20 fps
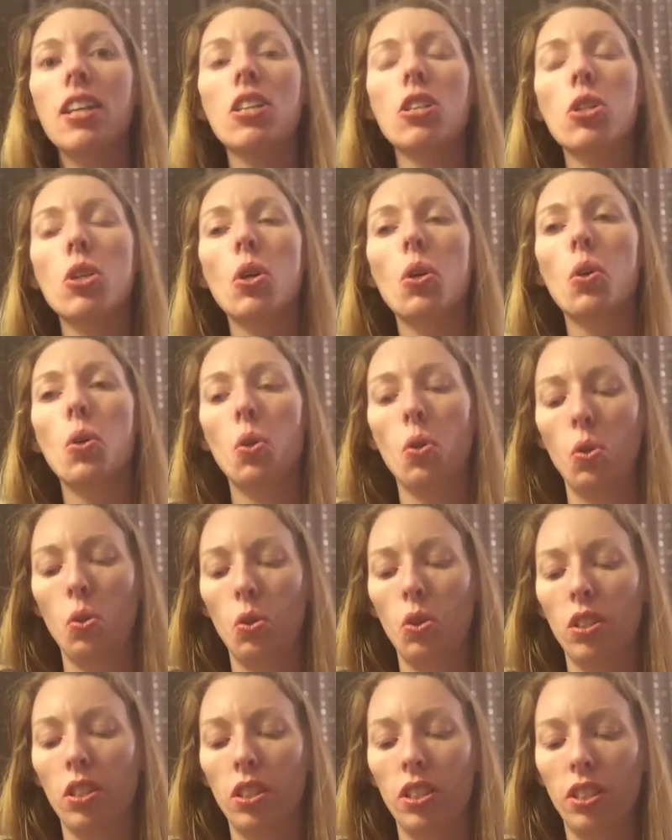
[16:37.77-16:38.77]

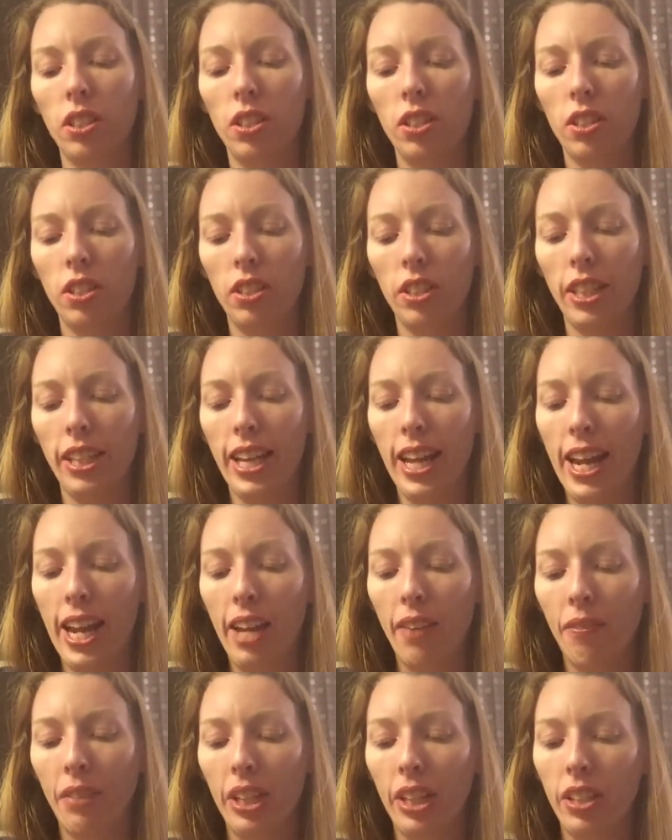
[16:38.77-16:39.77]
So they
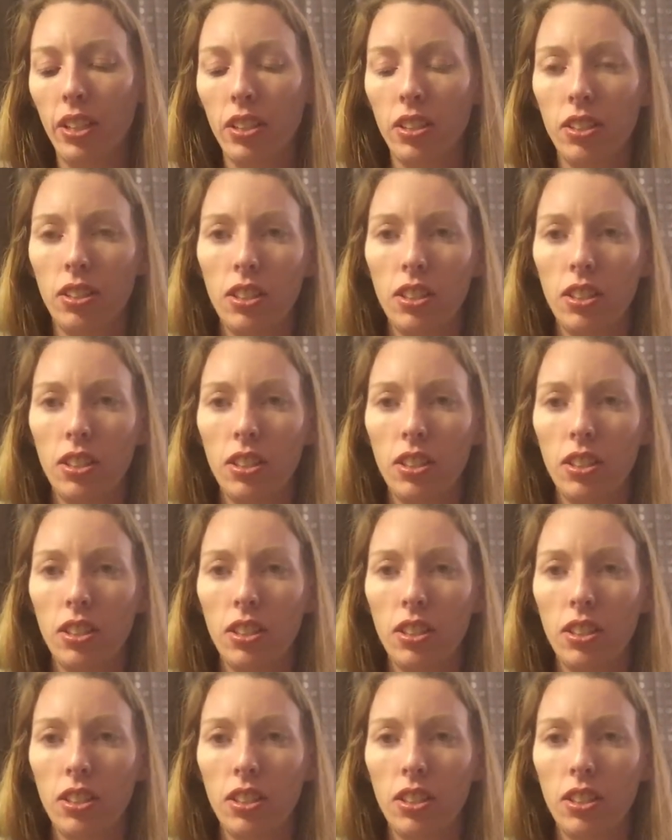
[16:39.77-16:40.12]
had me